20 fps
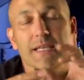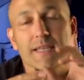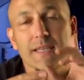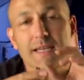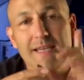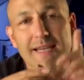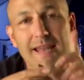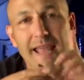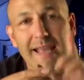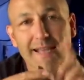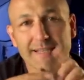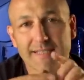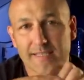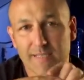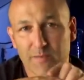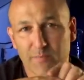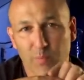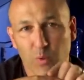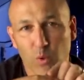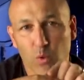The
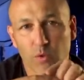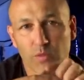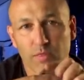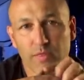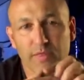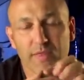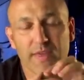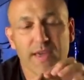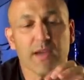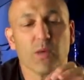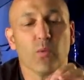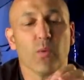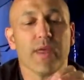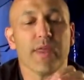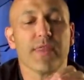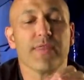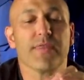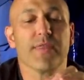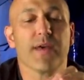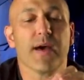next important thing
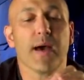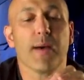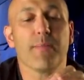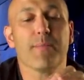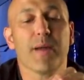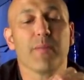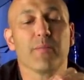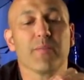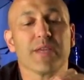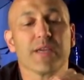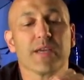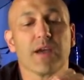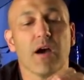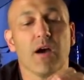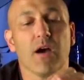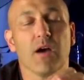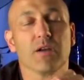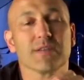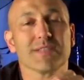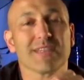with memory
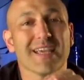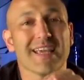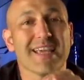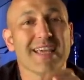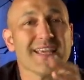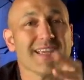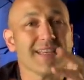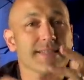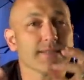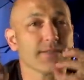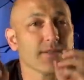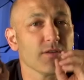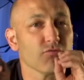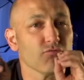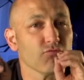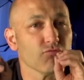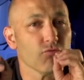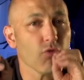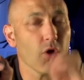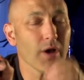cards is the
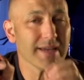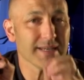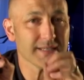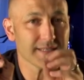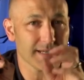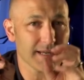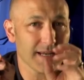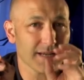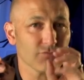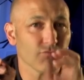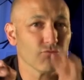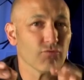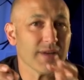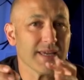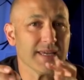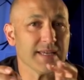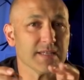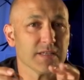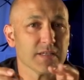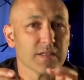write and
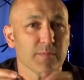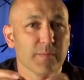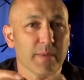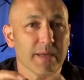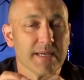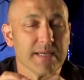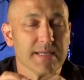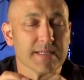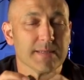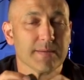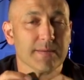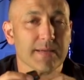read speed.